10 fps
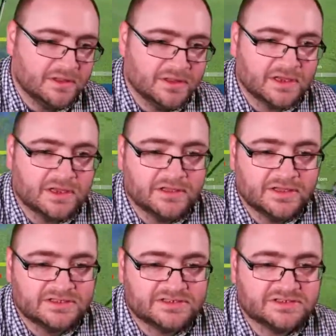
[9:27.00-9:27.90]
There you go,
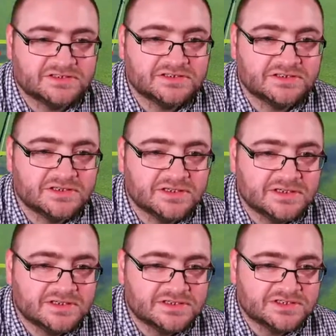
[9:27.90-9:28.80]
that's
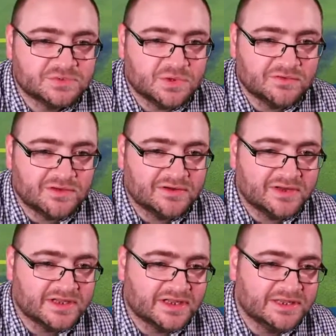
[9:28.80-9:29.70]
swung around and
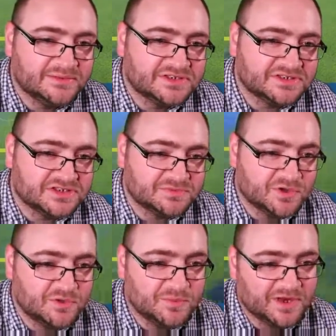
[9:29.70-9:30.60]
it claims it's touching
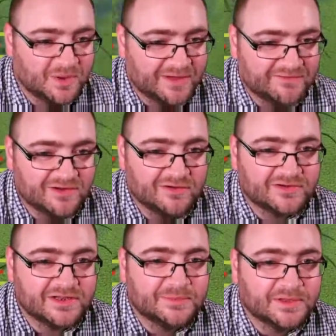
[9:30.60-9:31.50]
bottom. I know I haven't cocked
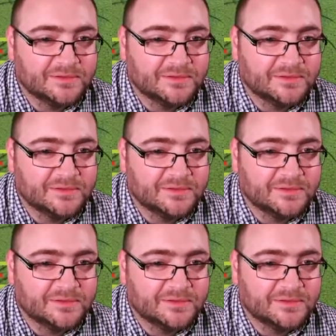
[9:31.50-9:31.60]
it, but